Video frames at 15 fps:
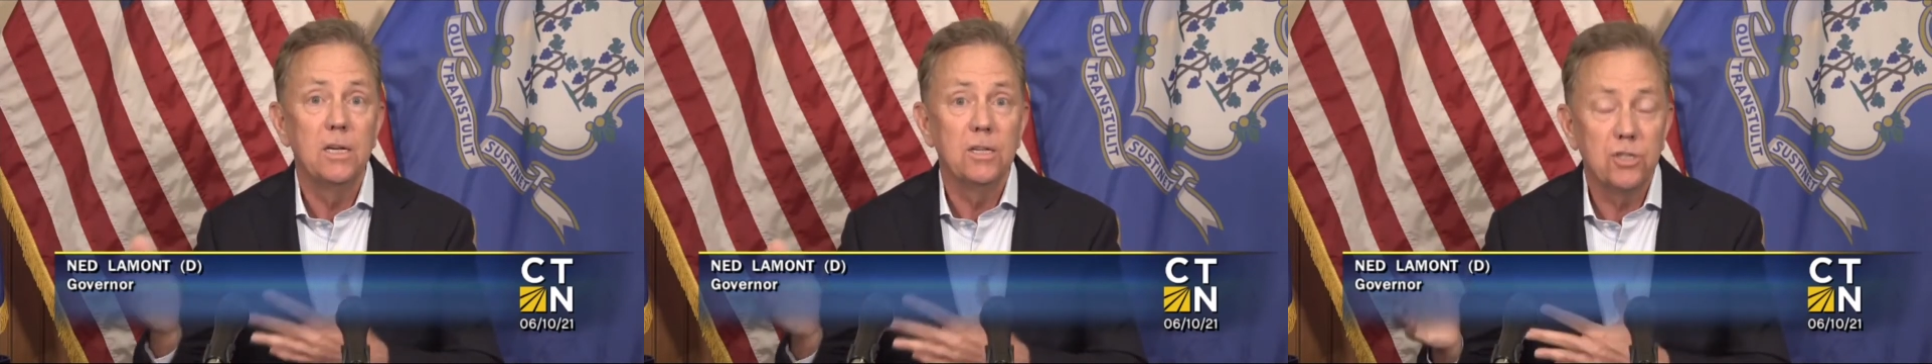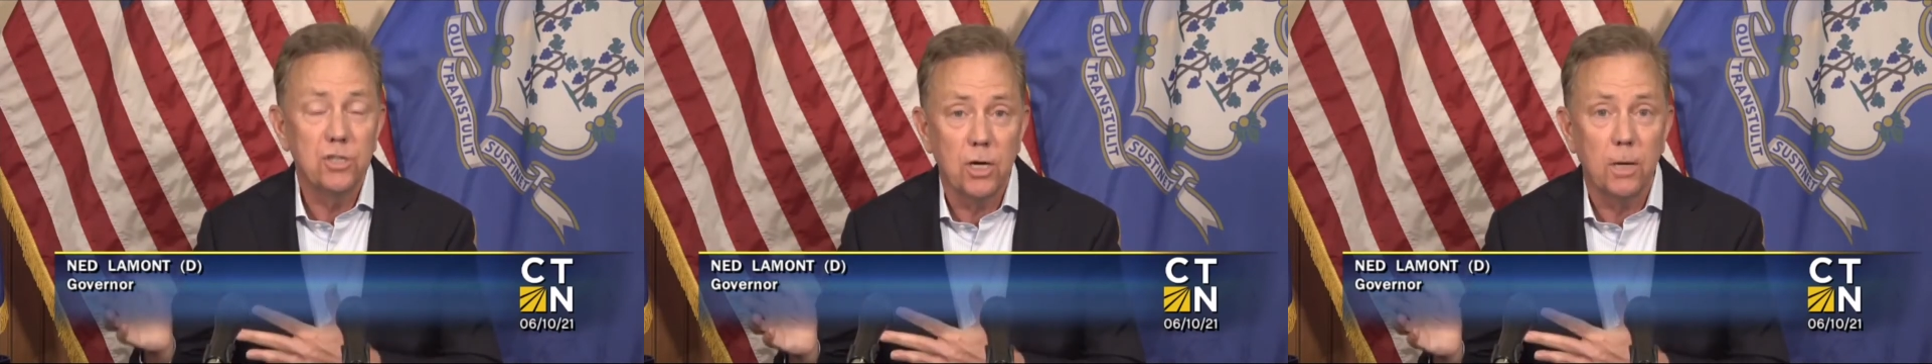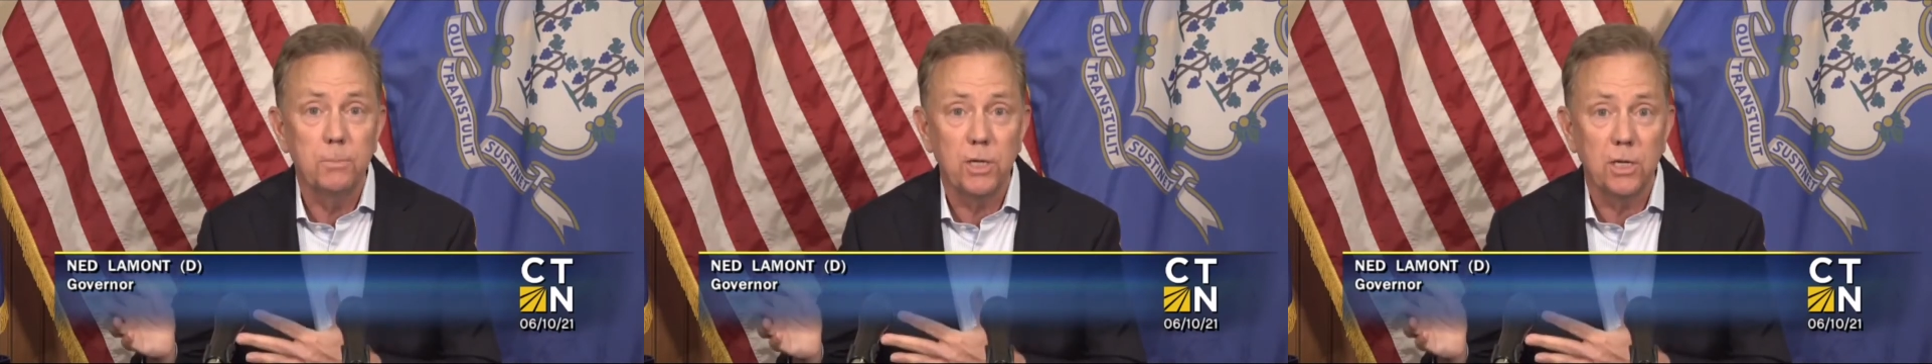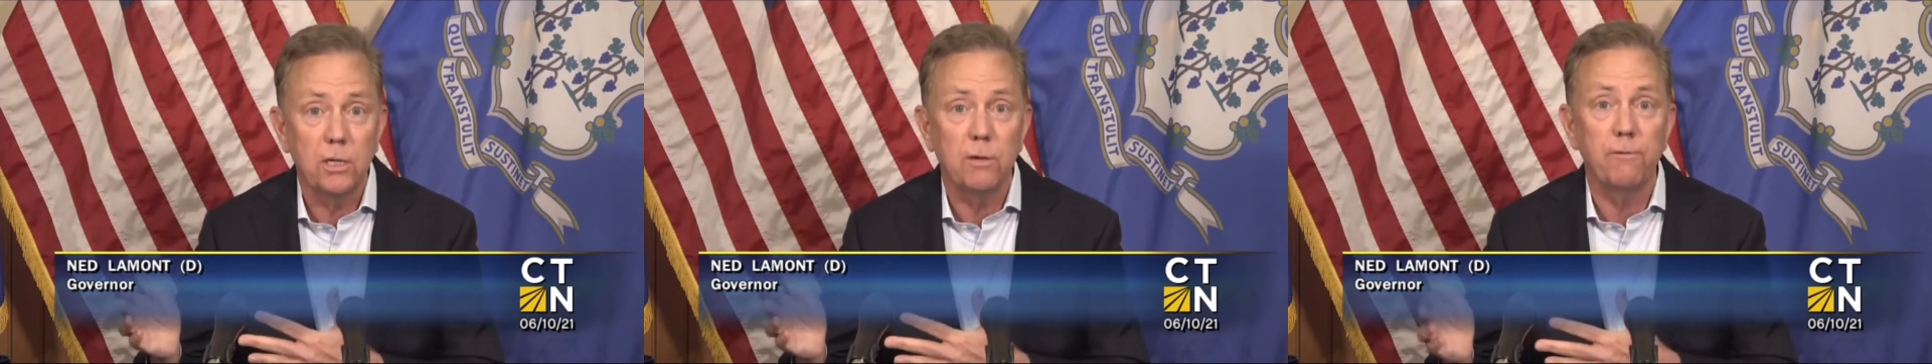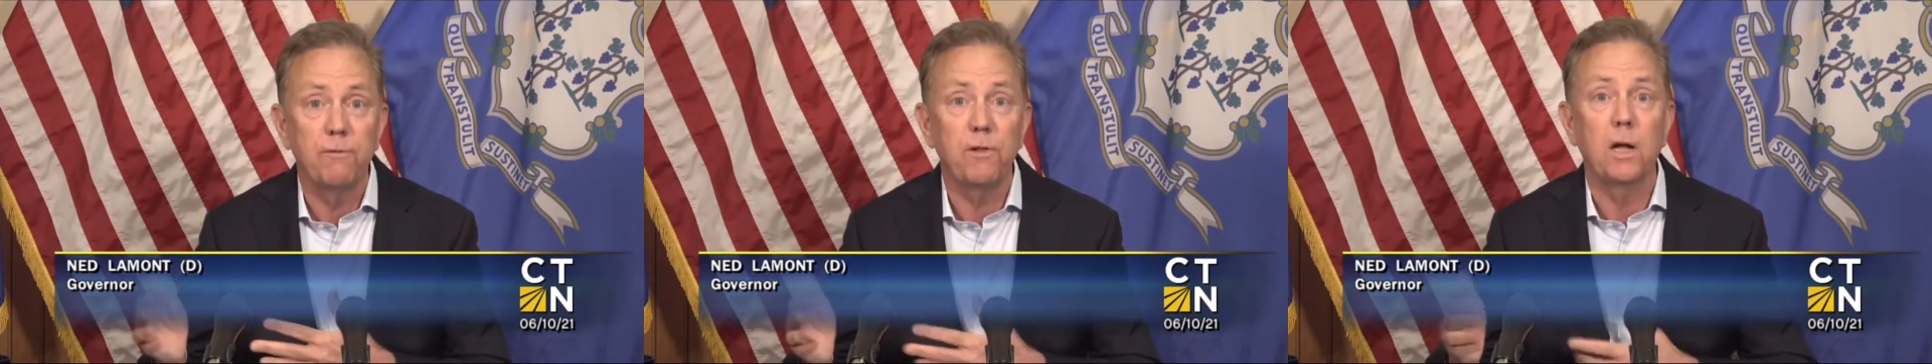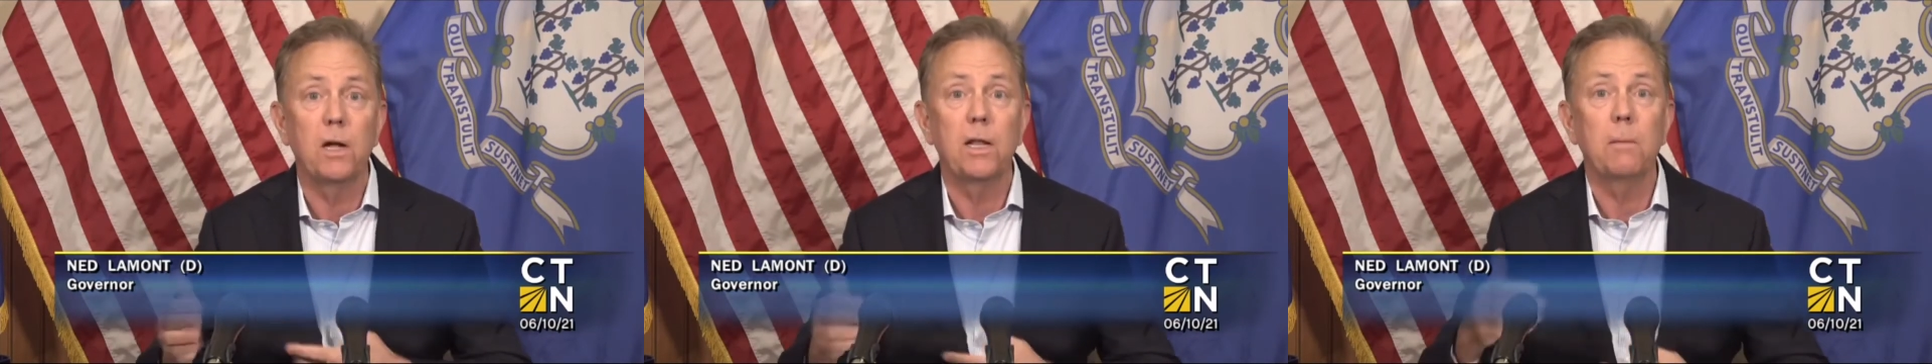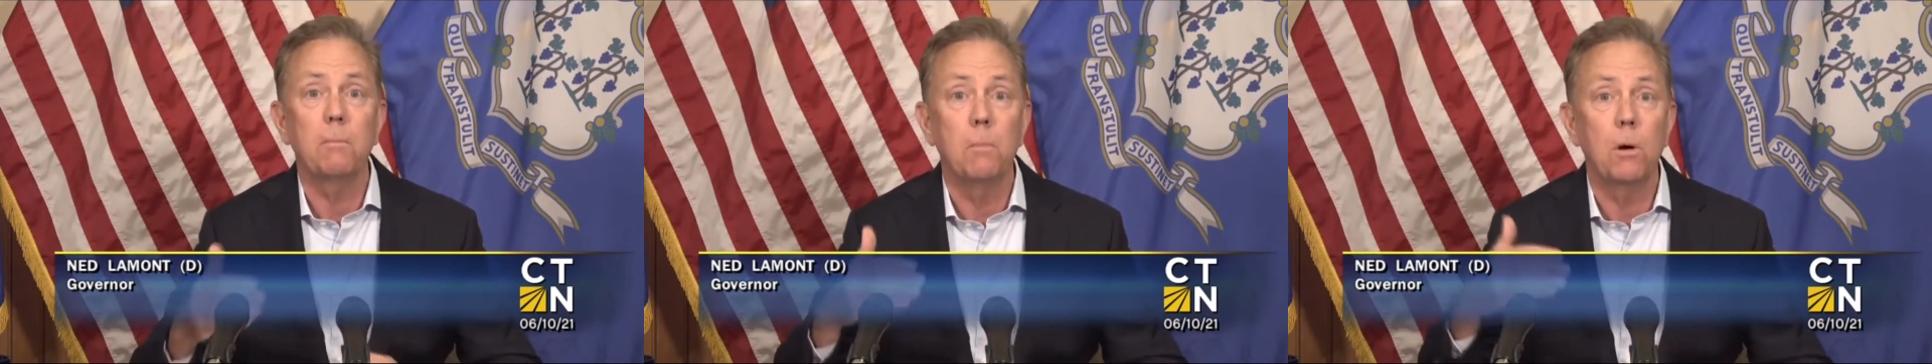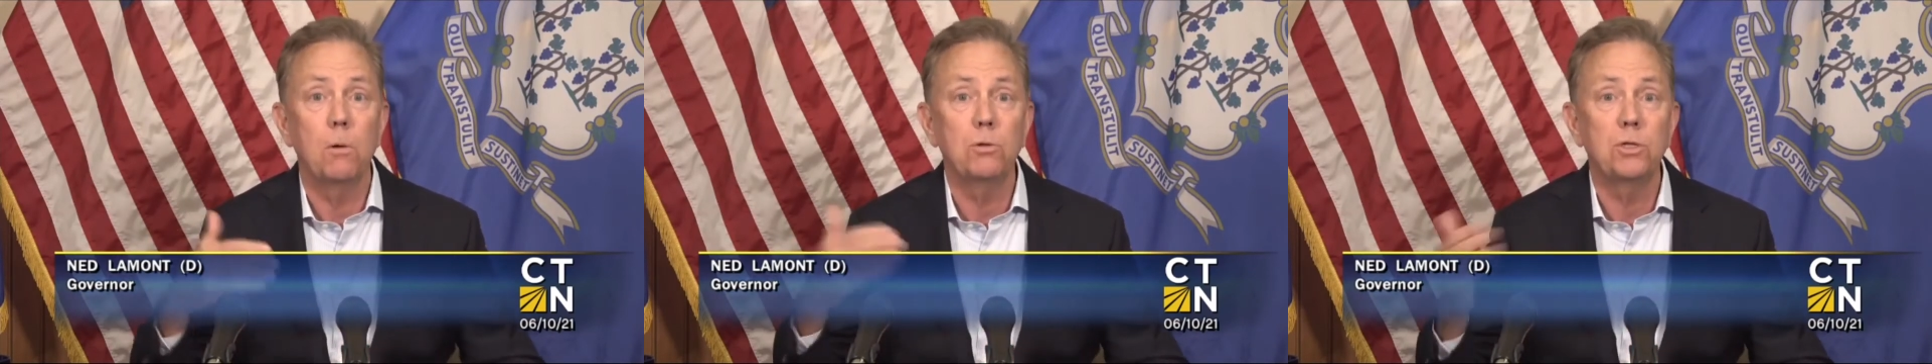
subject to flooding,